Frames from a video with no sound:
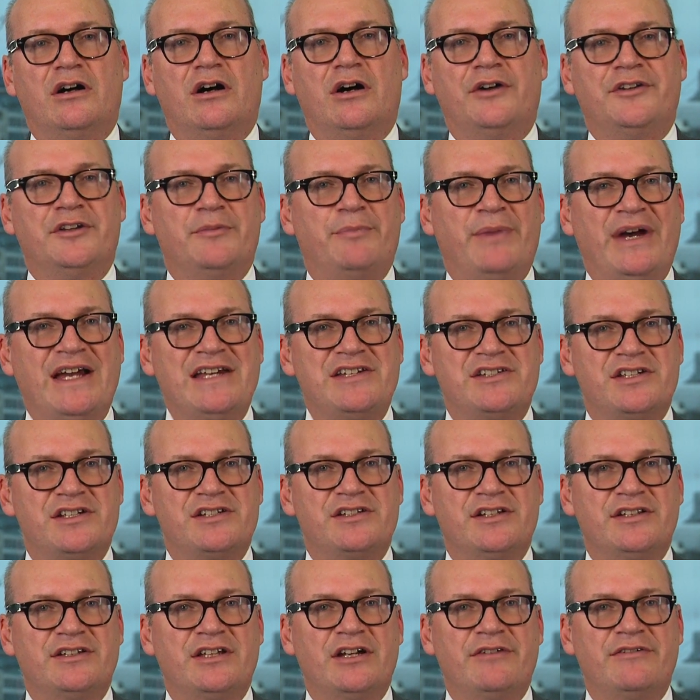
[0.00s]
on the
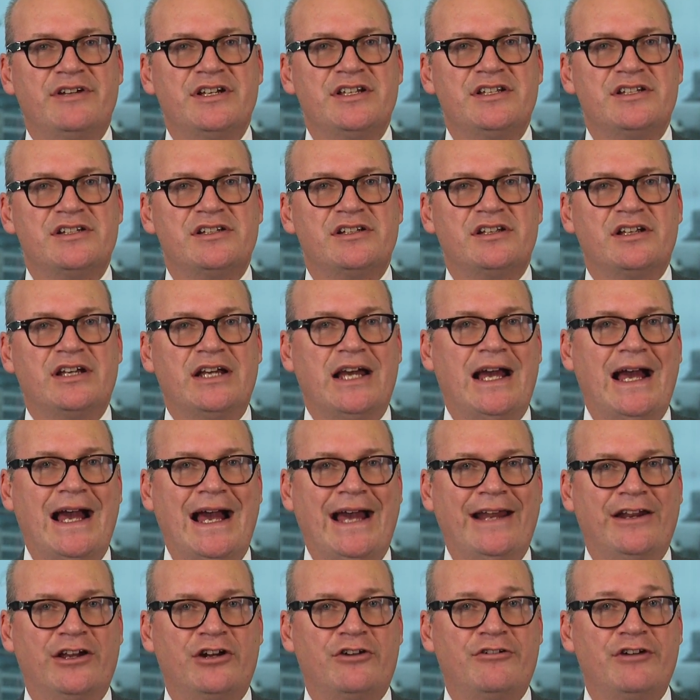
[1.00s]
basis that there is
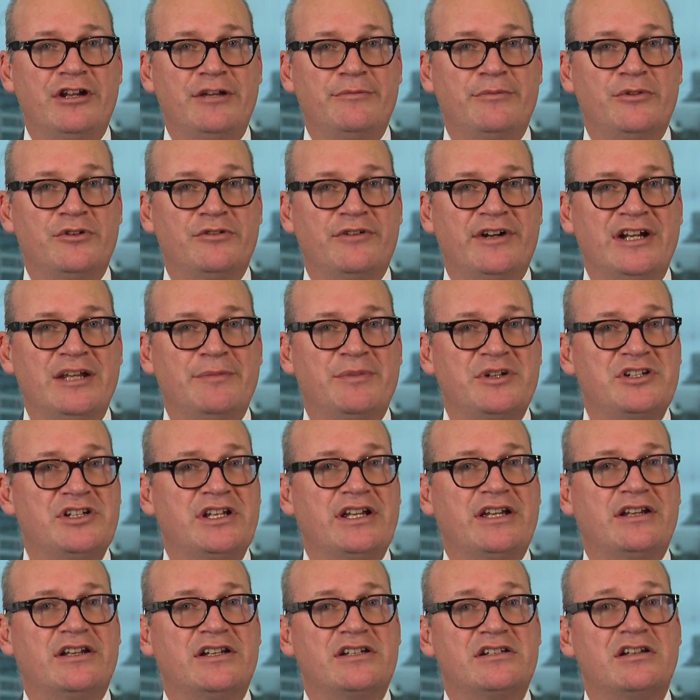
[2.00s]
an agreement or any
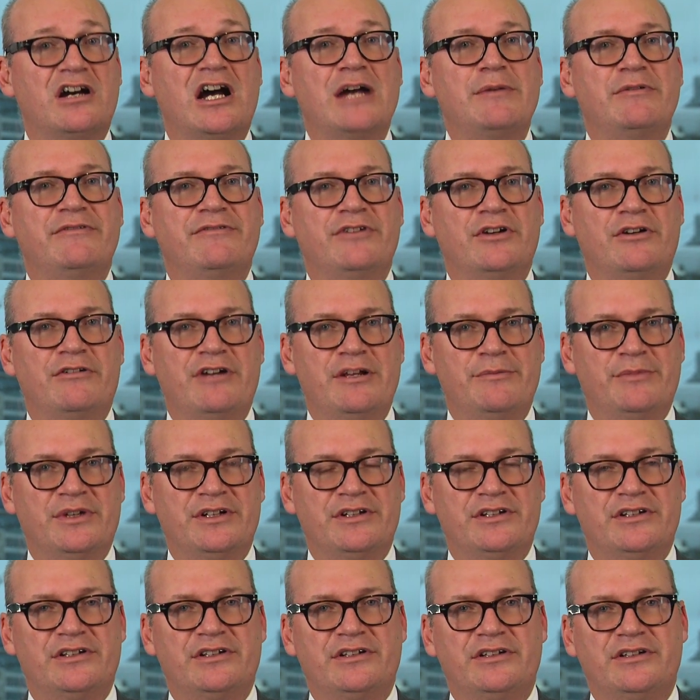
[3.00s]
particular type of
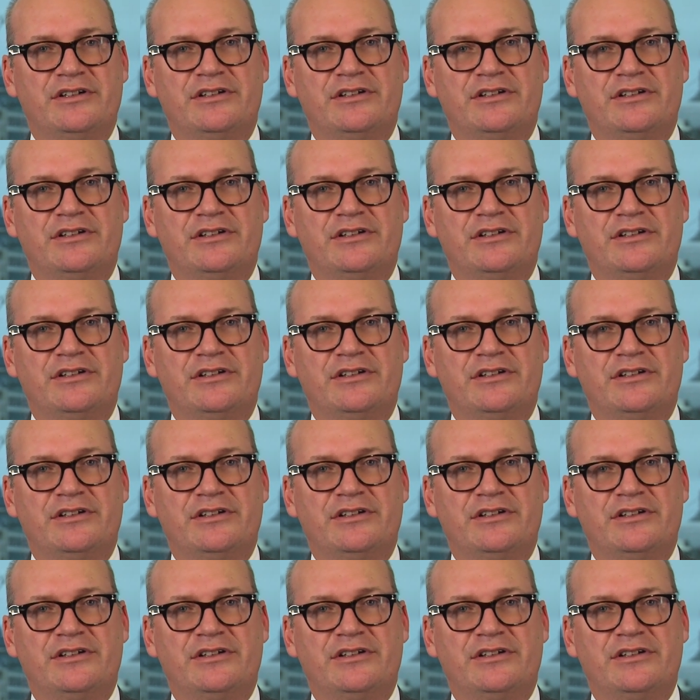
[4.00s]
agreement.